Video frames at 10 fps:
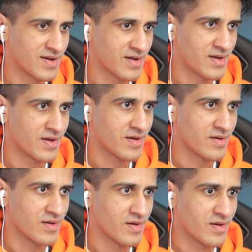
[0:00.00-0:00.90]

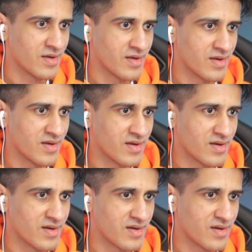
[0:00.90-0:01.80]

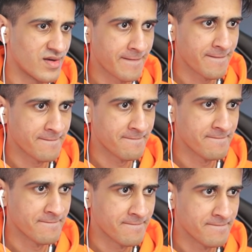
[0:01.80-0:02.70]

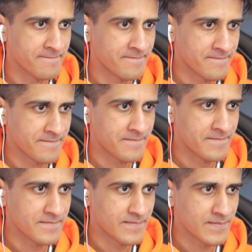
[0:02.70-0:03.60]
(no one is talking)